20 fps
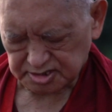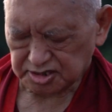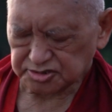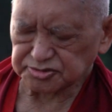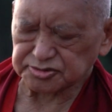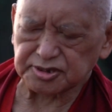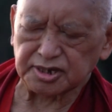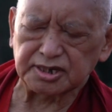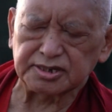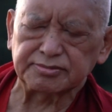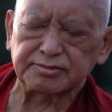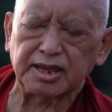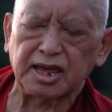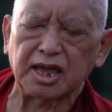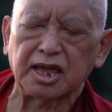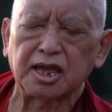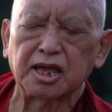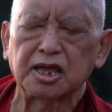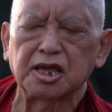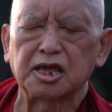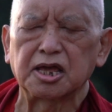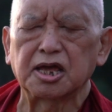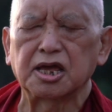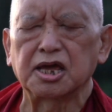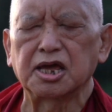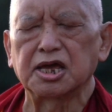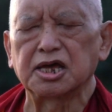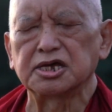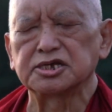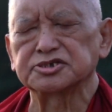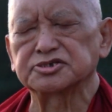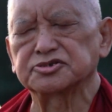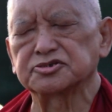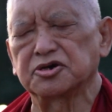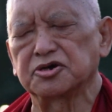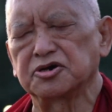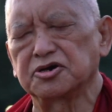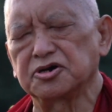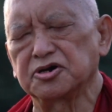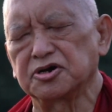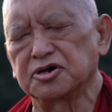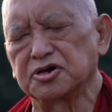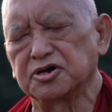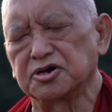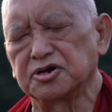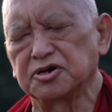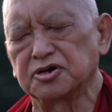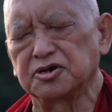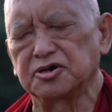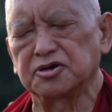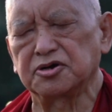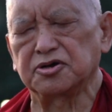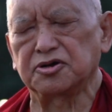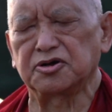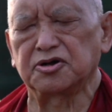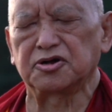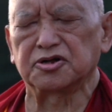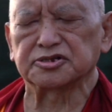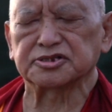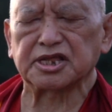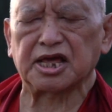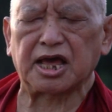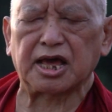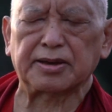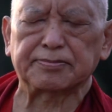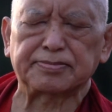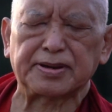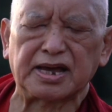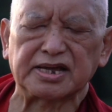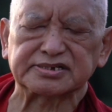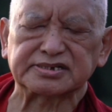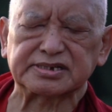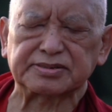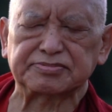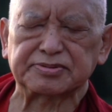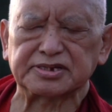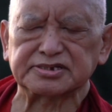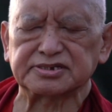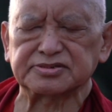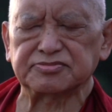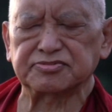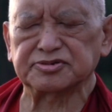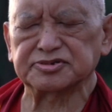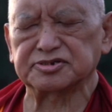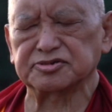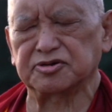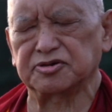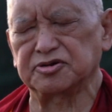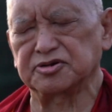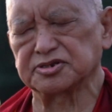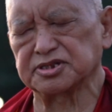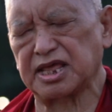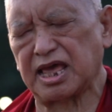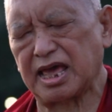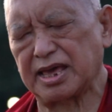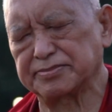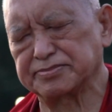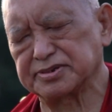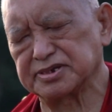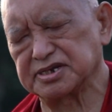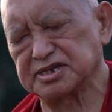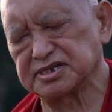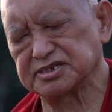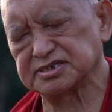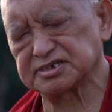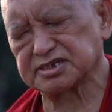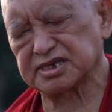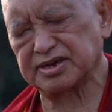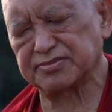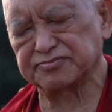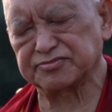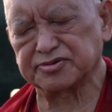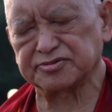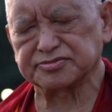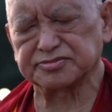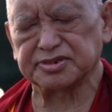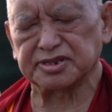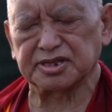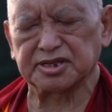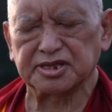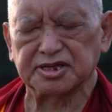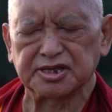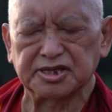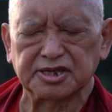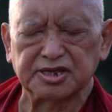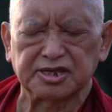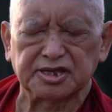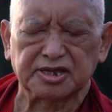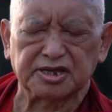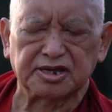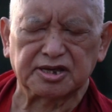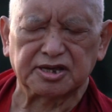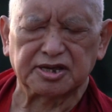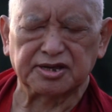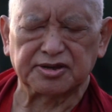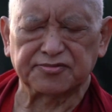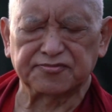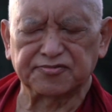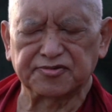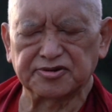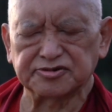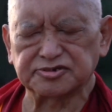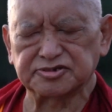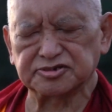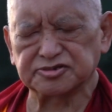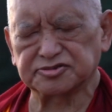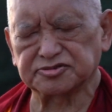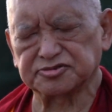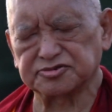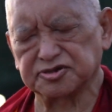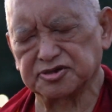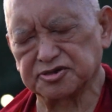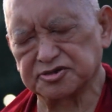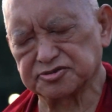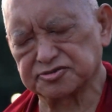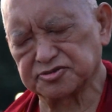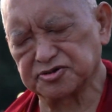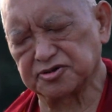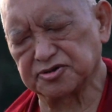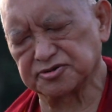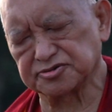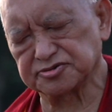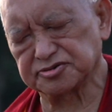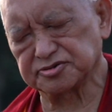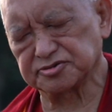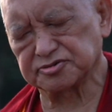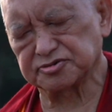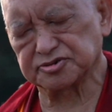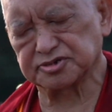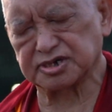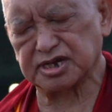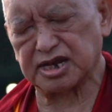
So anyway, So uh, all the past, present, future, all the happiness came from the uh, virtue, th thought, good